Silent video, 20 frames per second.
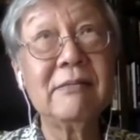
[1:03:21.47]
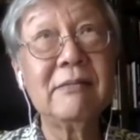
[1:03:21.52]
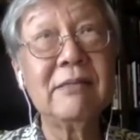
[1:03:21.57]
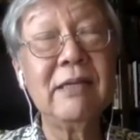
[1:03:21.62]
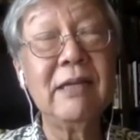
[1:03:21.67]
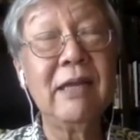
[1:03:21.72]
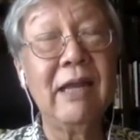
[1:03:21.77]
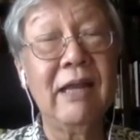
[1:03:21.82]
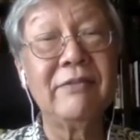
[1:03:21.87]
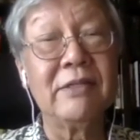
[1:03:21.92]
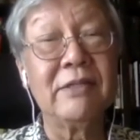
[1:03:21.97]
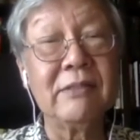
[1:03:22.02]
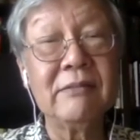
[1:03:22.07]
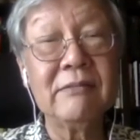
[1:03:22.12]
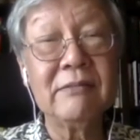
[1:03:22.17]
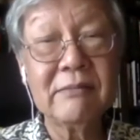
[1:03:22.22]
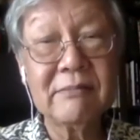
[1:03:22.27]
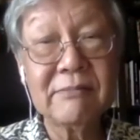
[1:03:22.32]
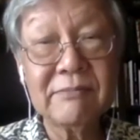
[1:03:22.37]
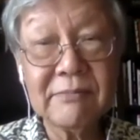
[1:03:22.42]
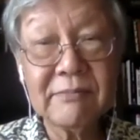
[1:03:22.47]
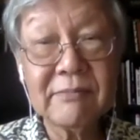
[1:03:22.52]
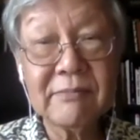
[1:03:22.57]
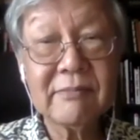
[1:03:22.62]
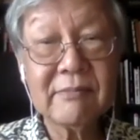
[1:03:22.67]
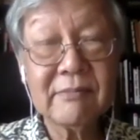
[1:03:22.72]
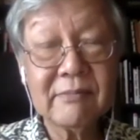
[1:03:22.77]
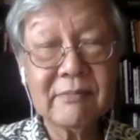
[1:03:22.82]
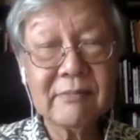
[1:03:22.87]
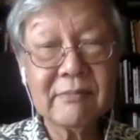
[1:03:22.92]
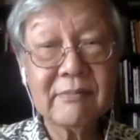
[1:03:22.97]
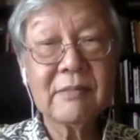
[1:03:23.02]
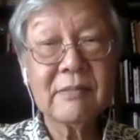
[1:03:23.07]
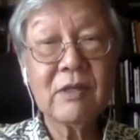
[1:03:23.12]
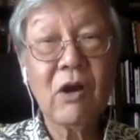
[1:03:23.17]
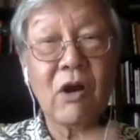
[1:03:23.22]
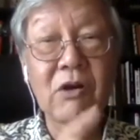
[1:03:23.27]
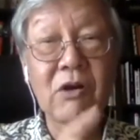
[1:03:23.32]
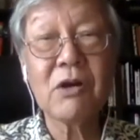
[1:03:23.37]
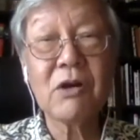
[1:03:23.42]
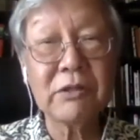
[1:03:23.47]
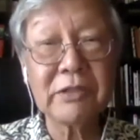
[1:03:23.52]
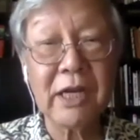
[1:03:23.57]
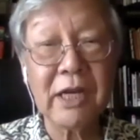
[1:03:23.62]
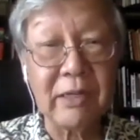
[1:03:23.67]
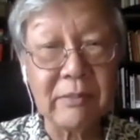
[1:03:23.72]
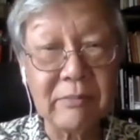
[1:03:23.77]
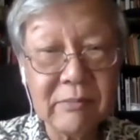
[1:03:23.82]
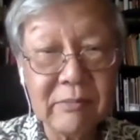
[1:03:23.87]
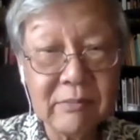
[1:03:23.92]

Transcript: 9/11, Hong Kong time.